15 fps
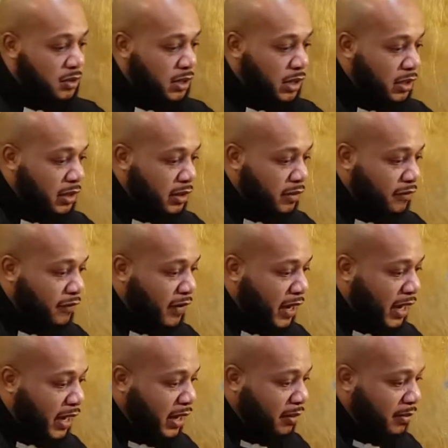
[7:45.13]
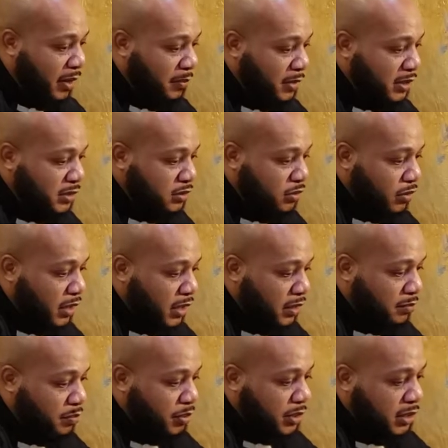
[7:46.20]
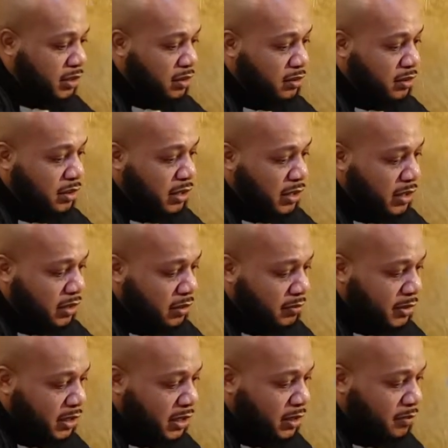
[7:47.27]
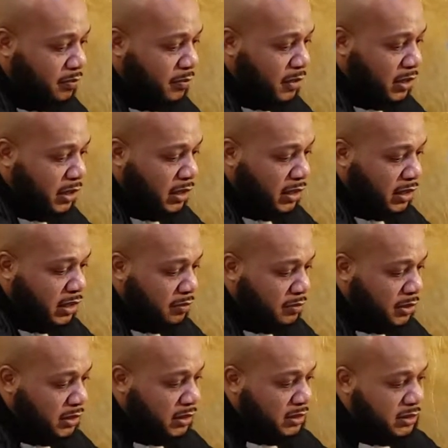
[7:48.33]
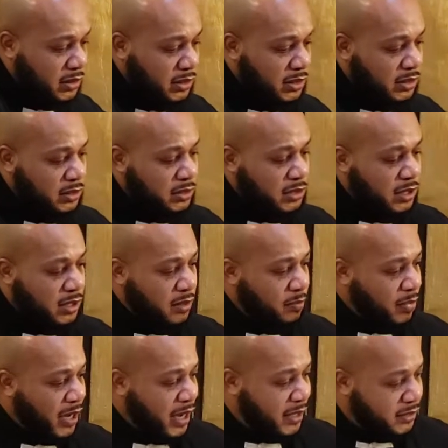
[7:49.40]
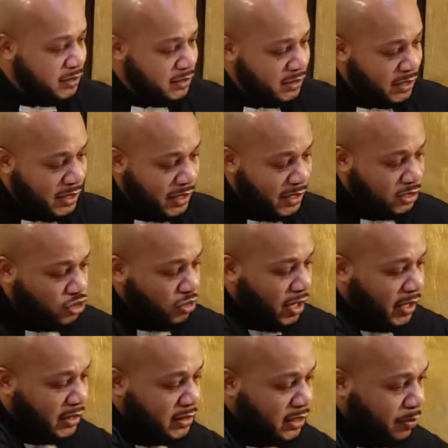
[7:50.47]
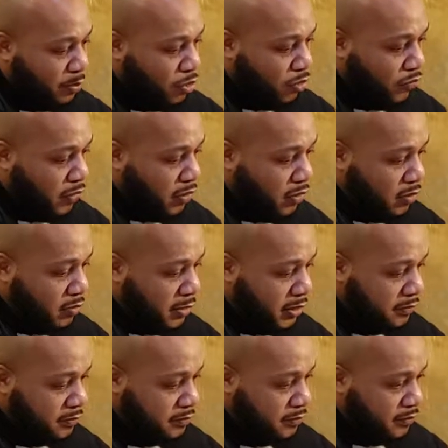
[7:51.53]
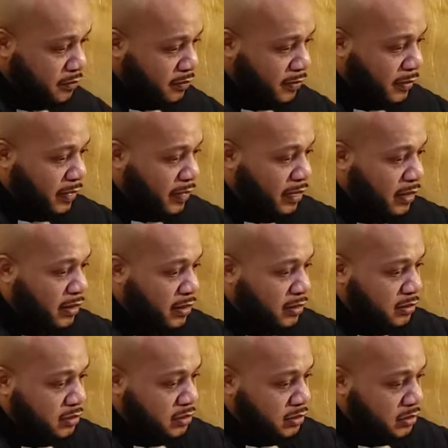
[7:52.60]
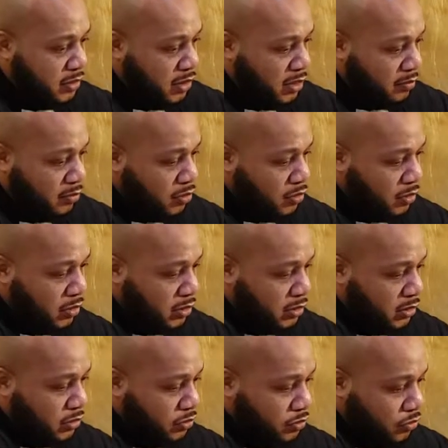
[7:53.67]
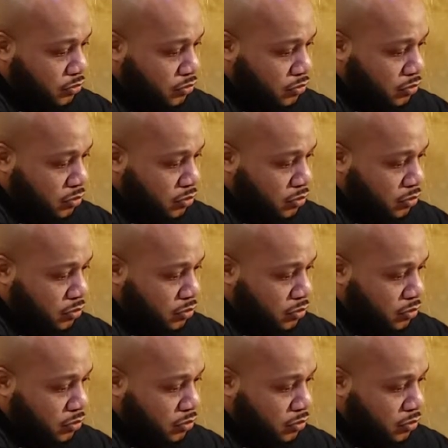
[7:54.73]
Another vibe, and I'm gonna just go ahead and put it on there. I'm gonna keep these in these pots. It's trying to tip over on me, so I'm going to